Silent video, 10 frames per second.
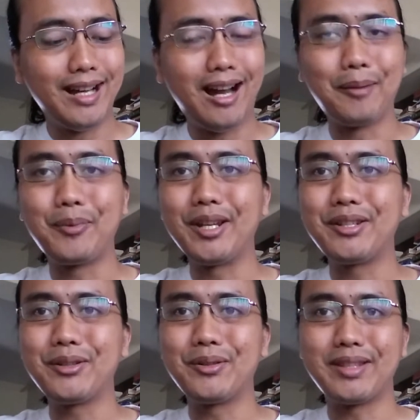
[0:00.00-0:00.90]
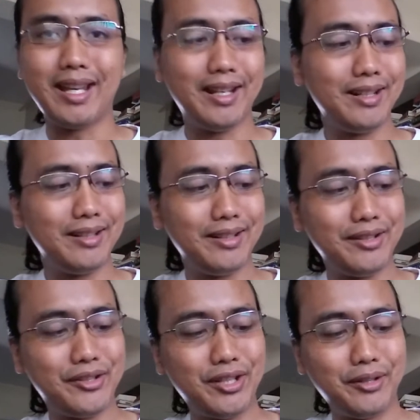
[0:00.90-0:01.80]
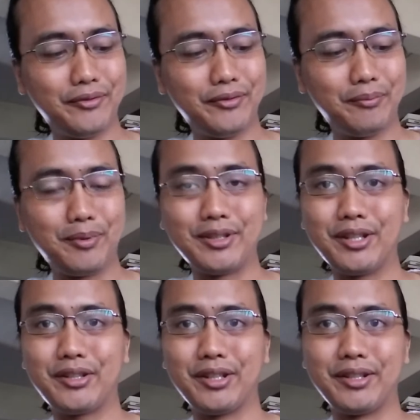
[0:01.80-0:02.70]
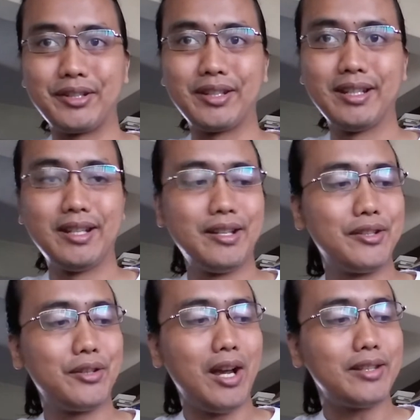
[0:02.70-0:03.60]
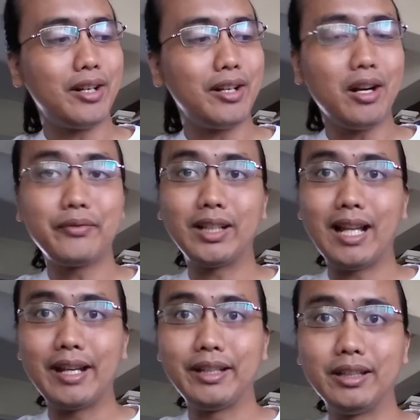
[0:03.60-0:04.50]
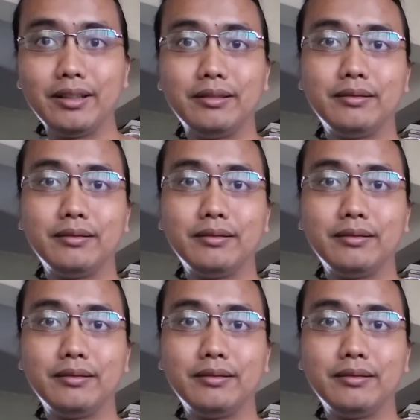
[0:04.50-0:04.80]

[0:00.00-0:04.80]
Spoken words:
arpeggios that shift positions. So I started off the line here,